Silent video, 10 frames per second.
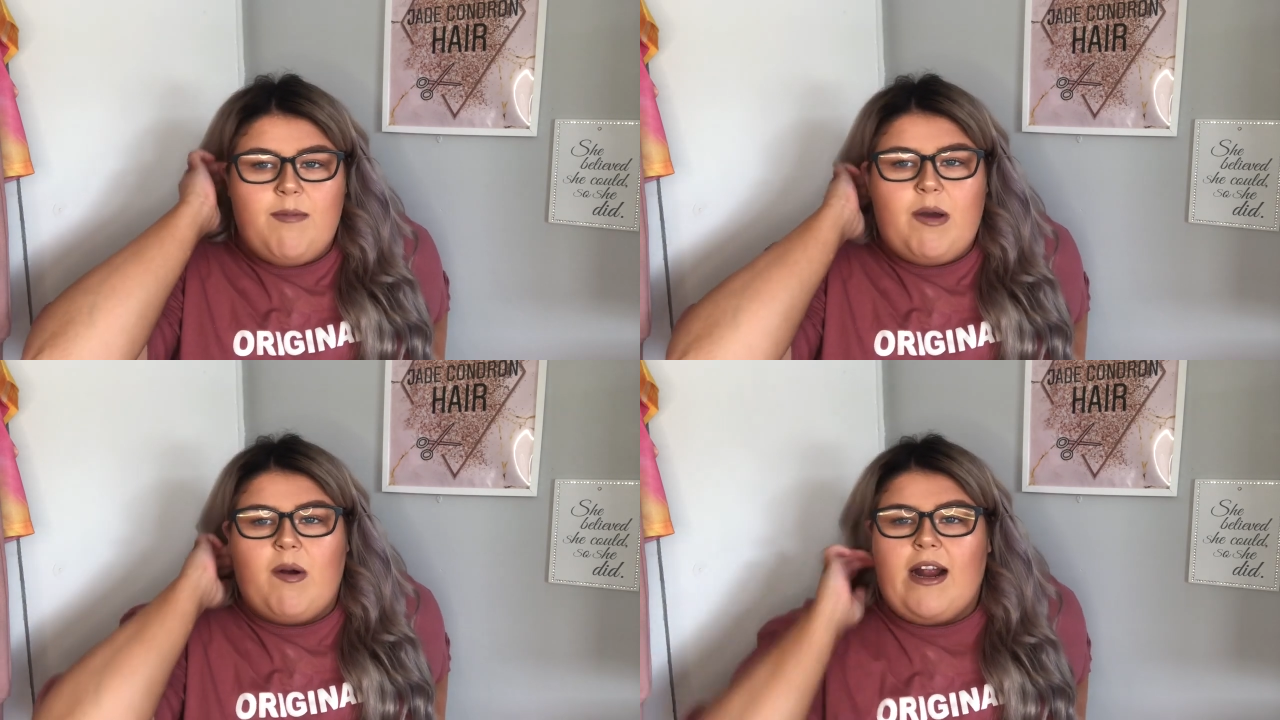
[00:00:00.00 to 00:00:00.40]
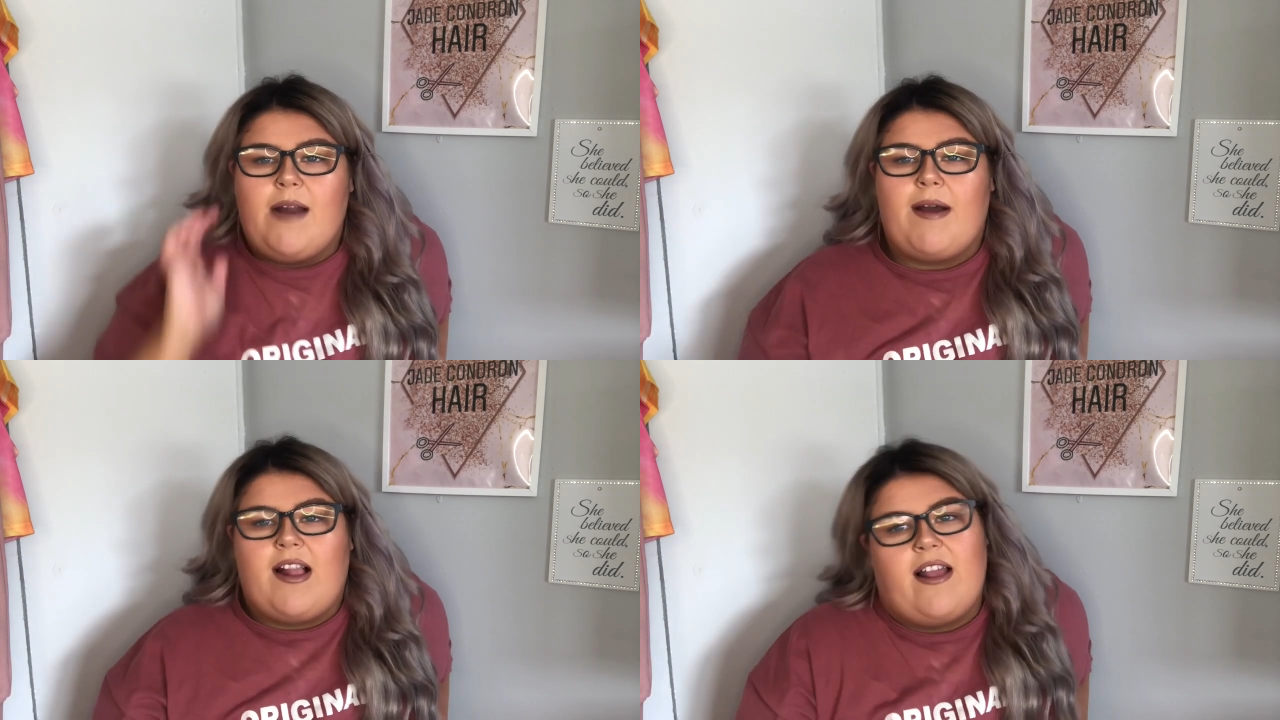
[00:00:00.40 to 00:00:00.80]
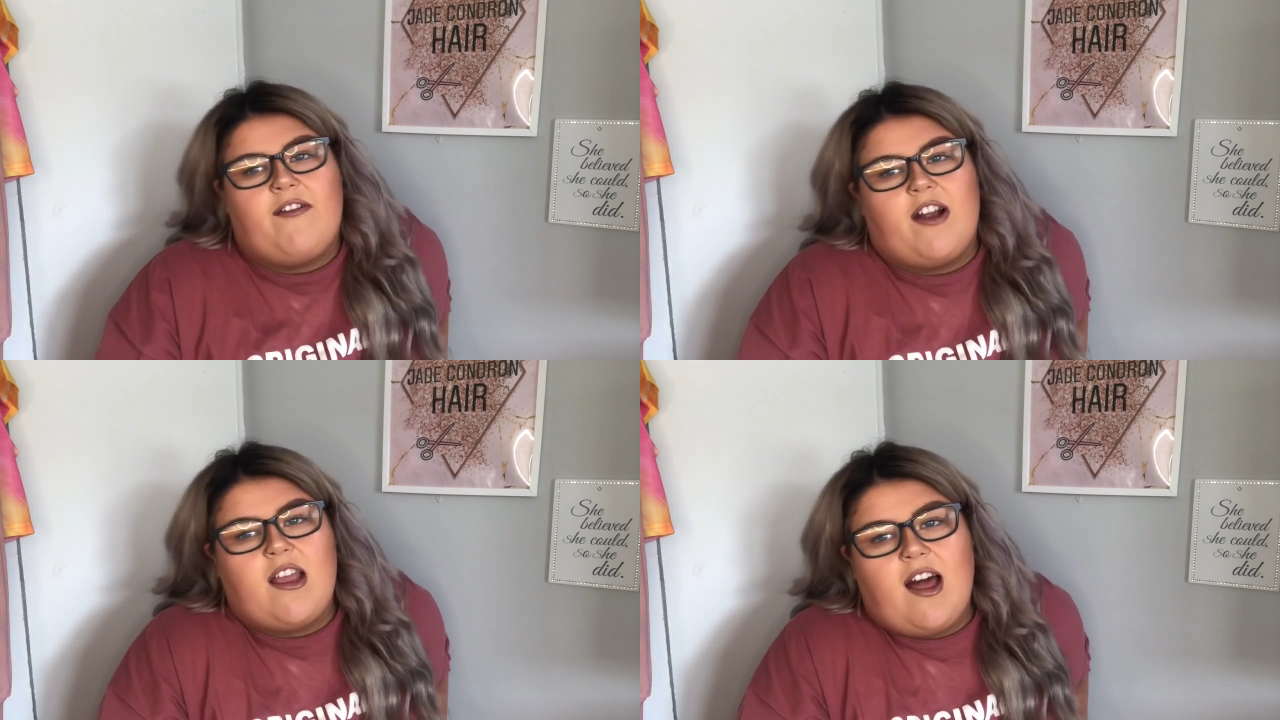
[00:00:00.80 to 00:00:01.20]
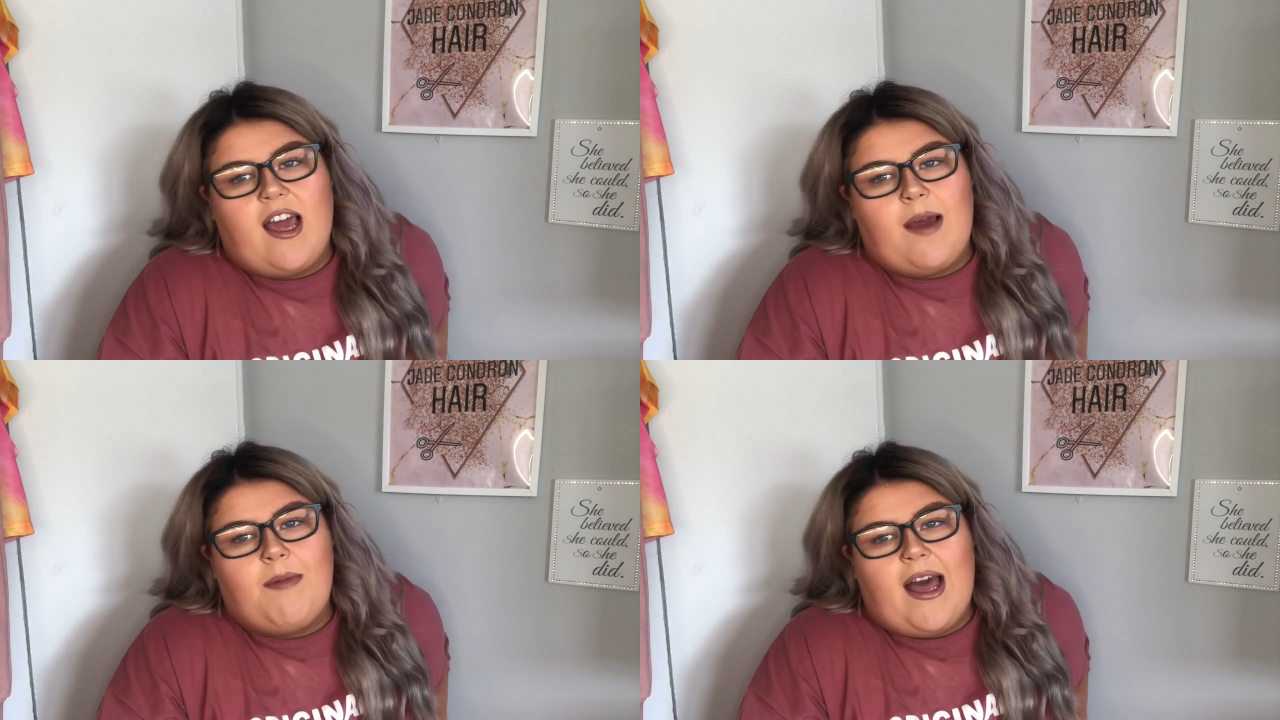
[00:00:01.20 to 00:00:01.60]
bit worried about delivery
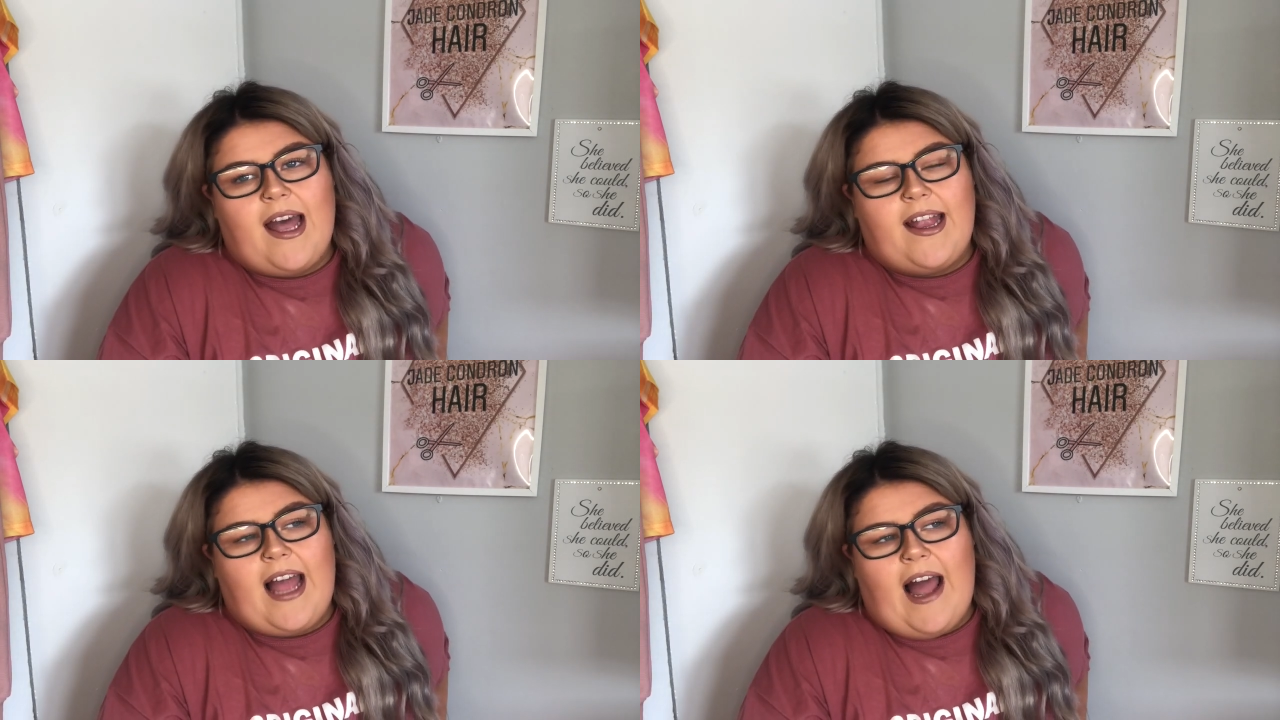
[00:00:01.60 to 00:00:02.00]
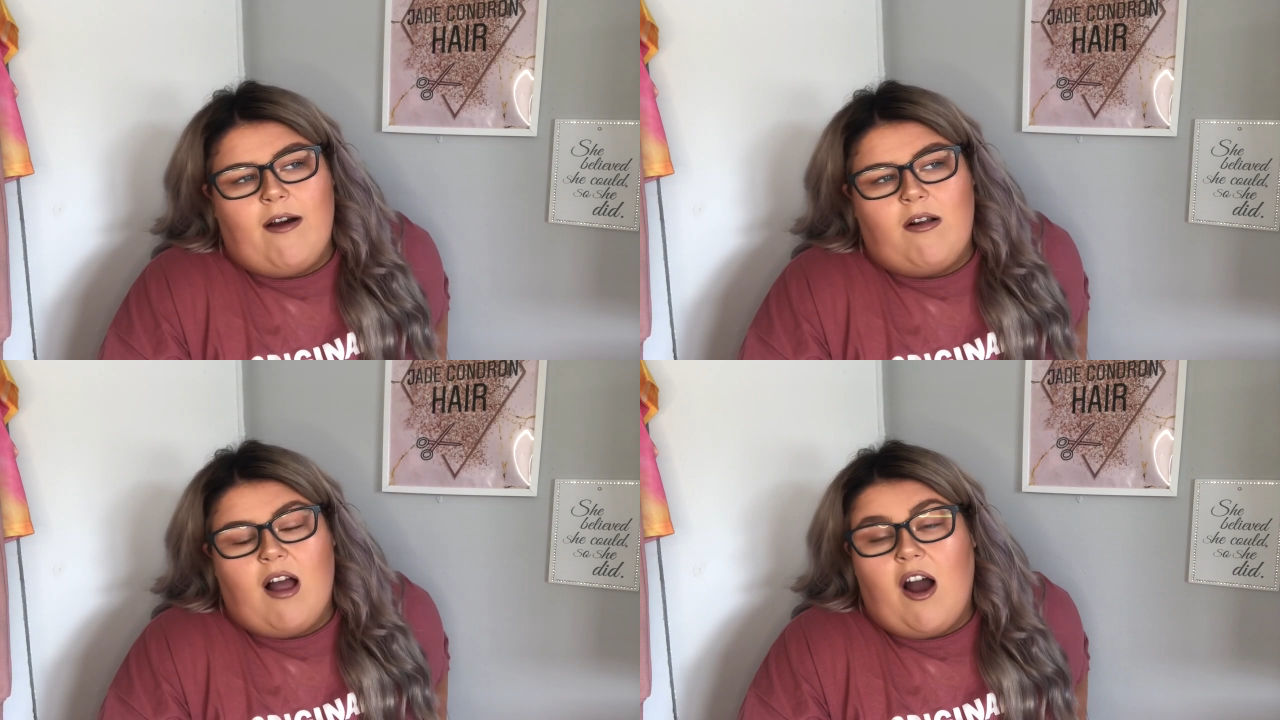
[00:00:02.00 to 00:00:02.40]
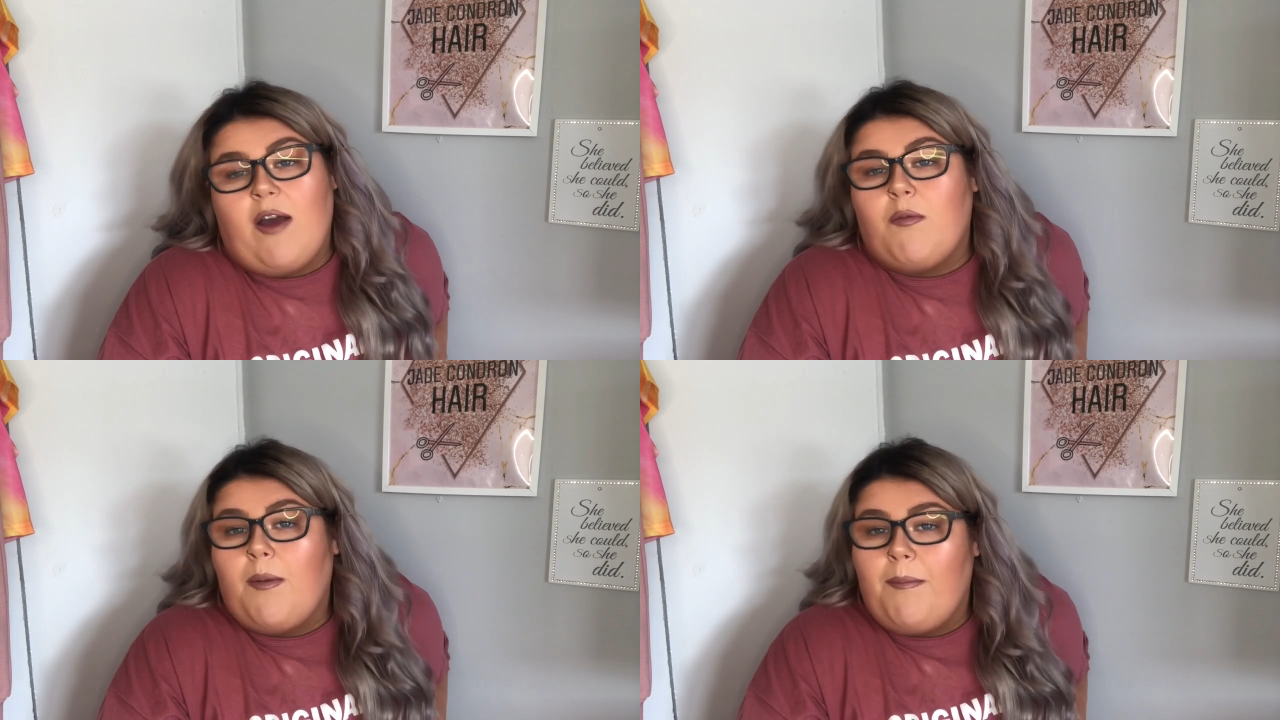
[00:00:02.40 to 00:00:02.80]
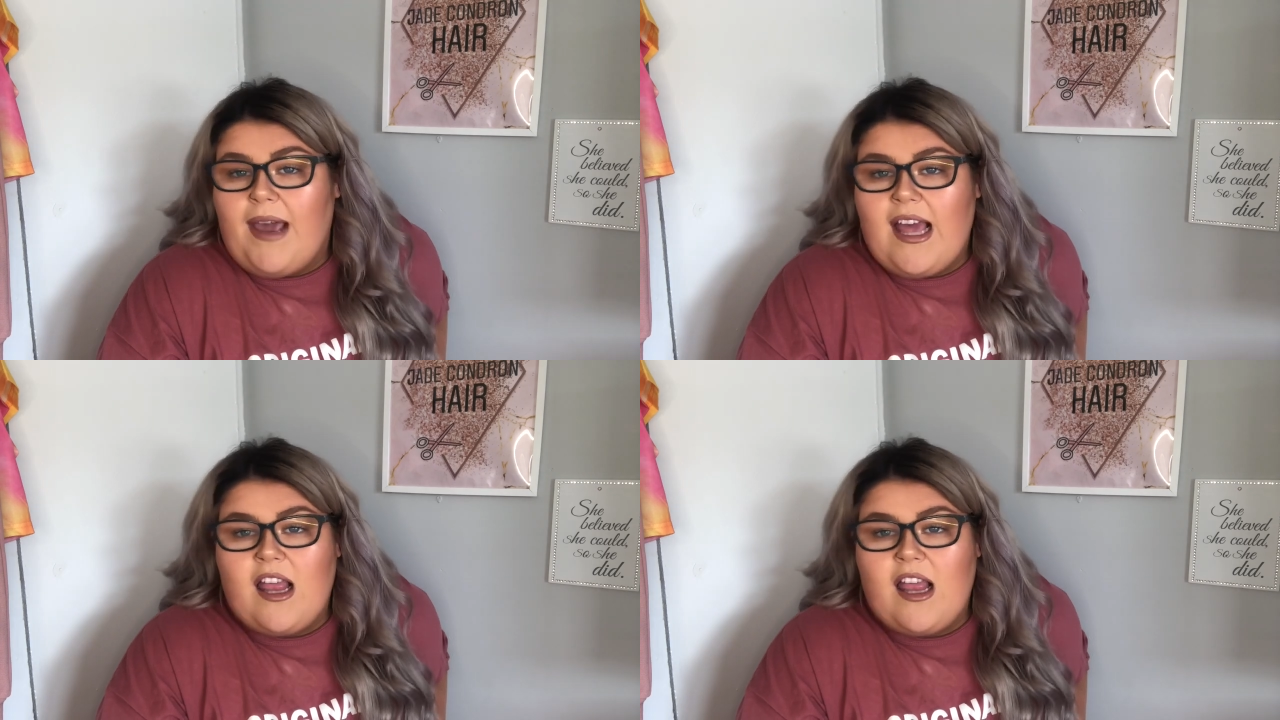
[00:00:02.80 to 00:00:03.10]
time and how long it would be,